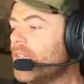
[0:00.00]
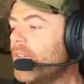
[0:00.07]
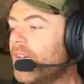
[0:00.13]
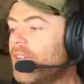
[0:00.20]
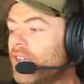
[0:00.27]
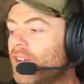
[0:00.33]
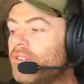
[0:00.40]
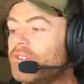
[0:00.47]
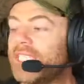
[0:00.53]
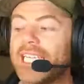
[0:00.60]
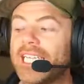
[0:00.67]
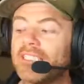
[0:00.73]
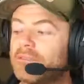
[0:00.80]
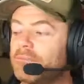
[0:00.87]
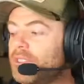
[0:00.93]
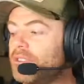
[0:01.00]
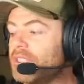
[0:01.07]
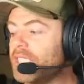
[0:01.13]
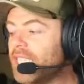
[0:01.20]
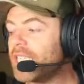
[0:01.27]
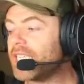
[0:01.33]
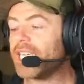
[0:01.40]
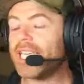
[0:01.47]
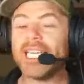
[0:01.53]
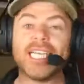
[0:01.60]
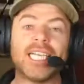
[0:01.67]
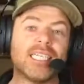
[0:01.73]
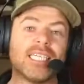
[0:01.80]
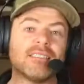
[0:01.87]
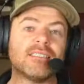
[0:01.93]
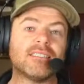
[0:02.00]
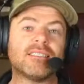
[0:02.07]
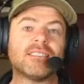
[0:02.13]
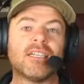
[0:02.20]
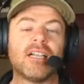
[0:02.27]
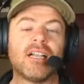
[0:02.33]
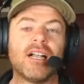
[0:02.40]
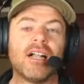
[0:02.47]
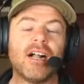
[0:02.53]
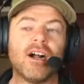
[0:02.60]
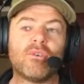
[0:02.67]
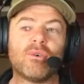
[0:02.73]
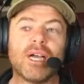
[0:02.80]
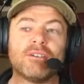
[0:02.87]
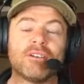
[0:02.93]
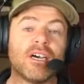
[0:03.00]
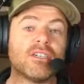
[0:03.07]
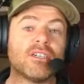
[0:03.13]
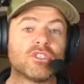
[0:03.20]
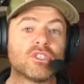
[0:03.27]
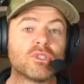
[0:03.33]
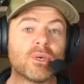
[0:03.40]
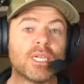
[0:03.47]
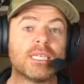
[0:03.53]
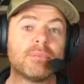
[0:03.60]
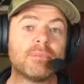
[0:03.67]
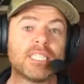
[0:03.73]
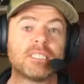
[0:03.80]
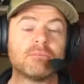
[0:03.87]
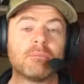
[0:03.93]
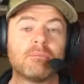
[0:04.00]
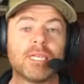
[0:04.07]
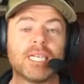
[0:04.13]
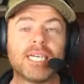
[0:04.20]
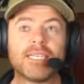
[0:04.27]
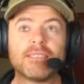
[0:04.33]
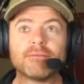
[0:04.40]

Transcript: A lot of dance music is around 120 beats per minute,